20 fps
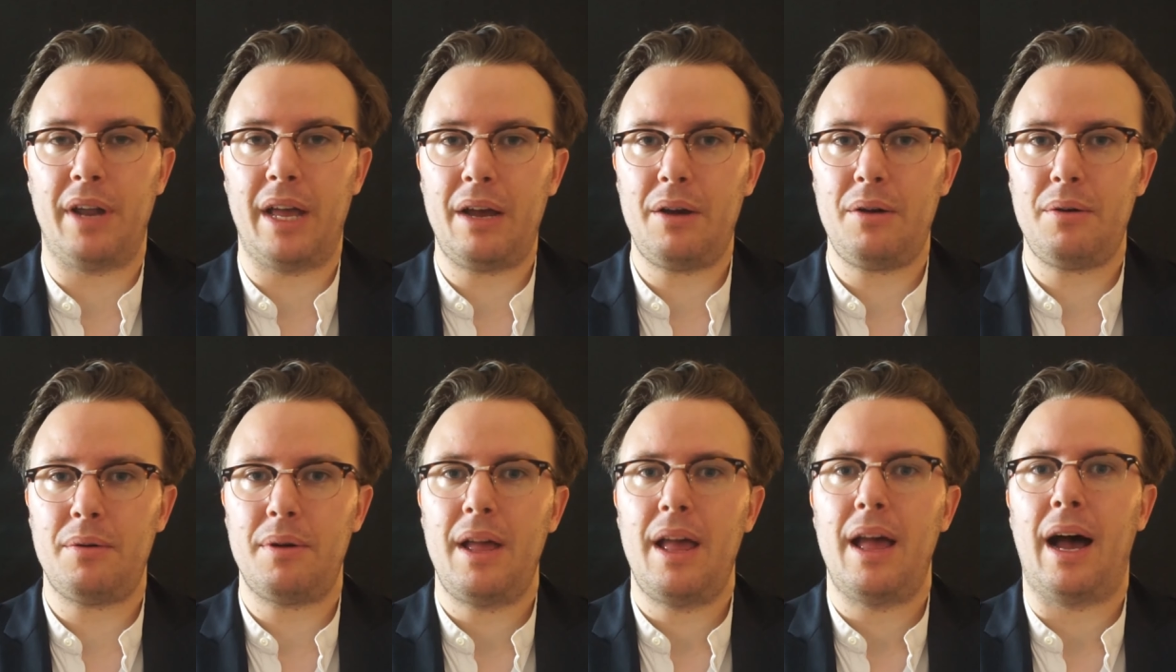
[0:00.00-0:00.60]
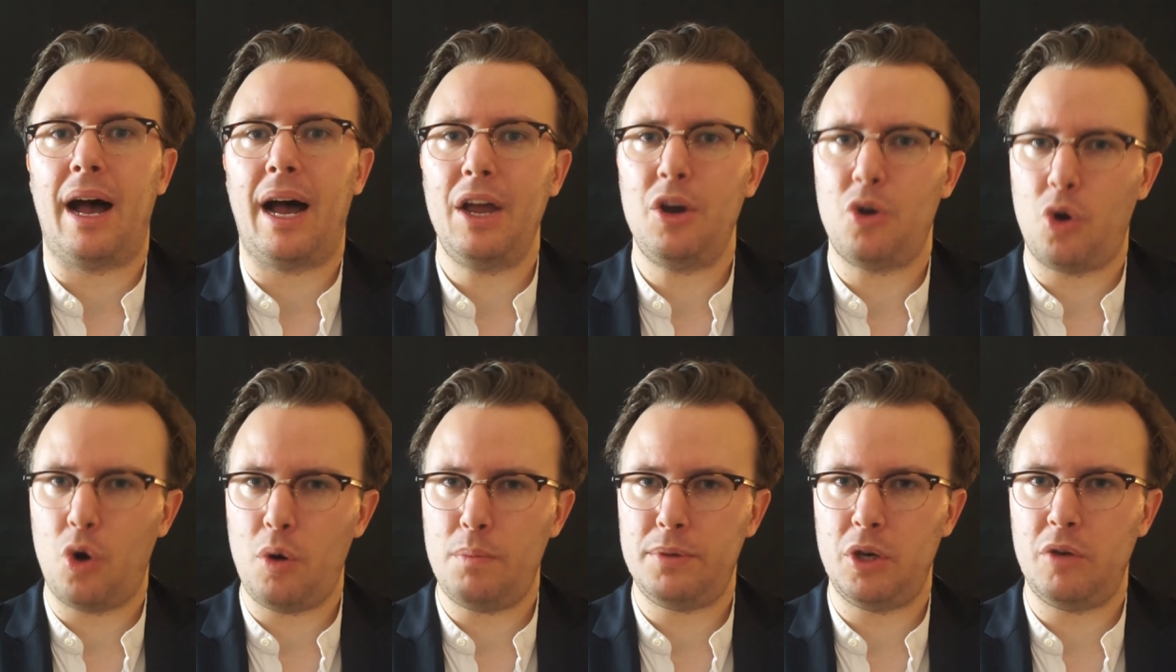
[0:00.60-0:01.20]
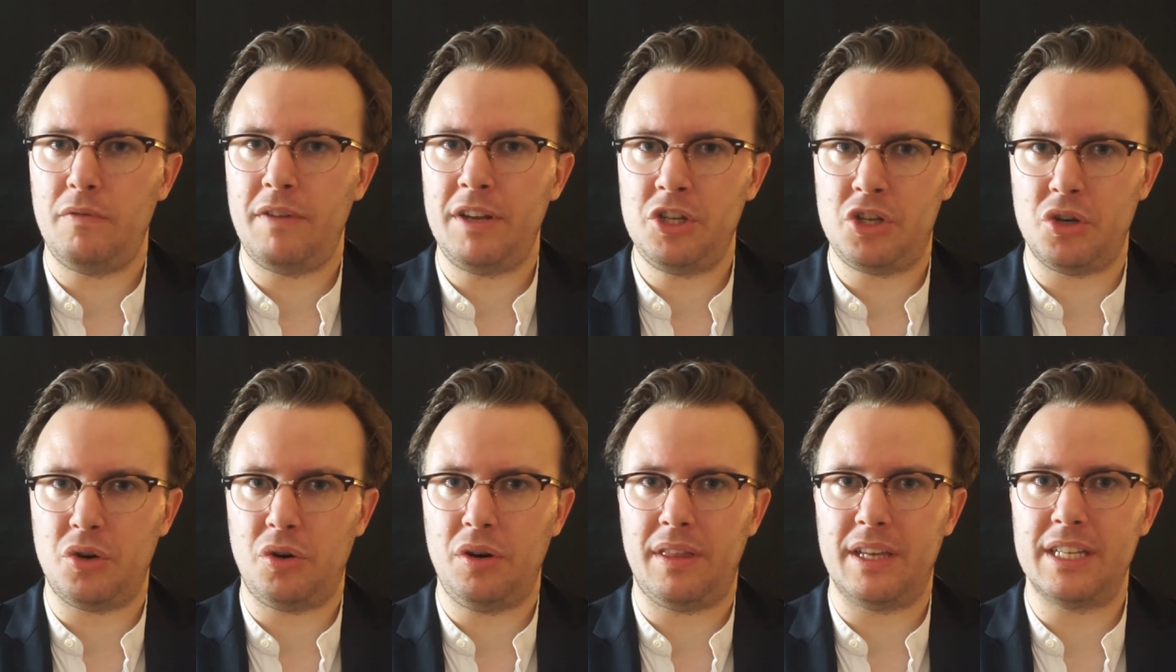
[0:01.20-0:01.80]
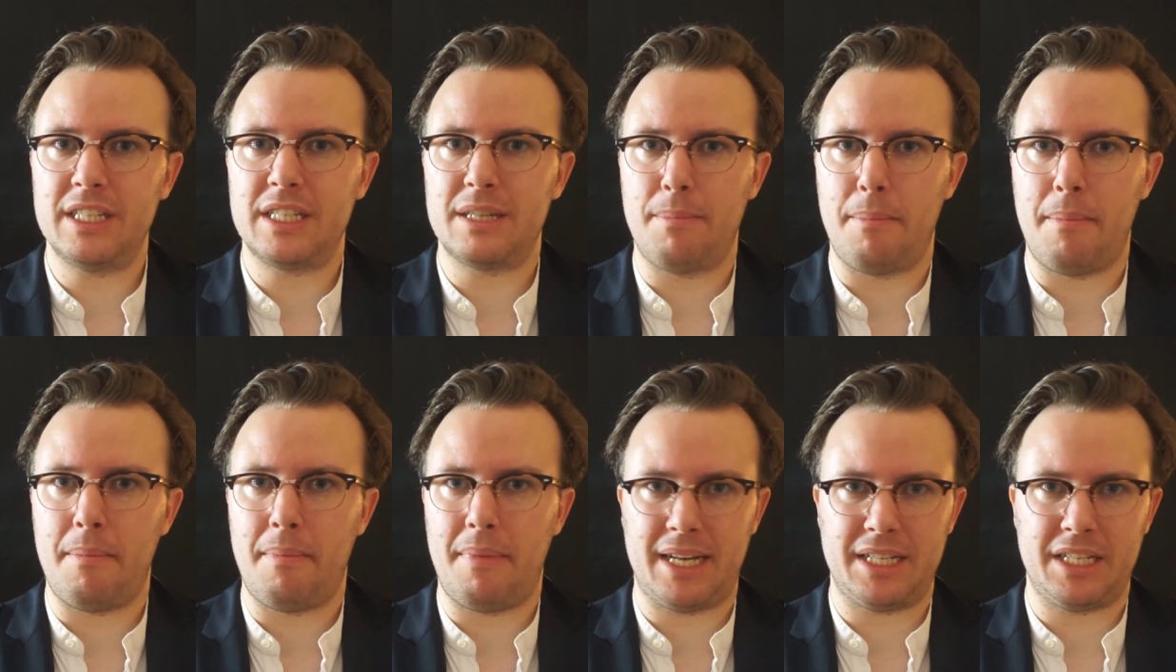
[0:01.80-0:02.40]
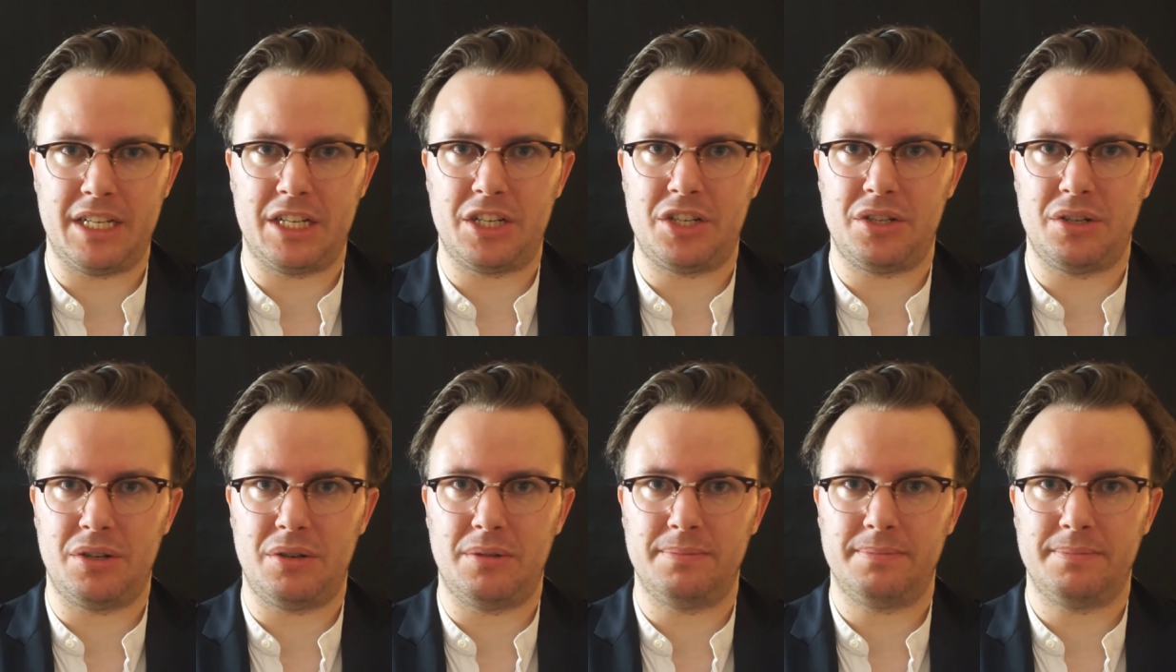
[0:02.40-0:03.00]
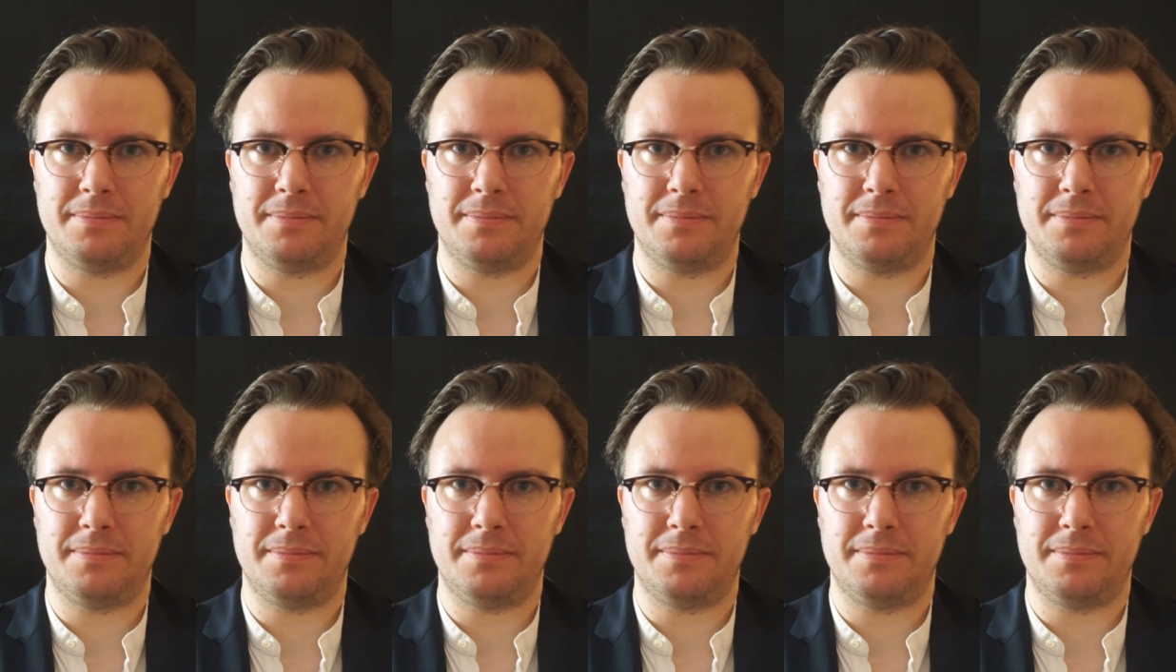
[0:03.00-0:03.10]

now, I hope you've enjoyed this magic show.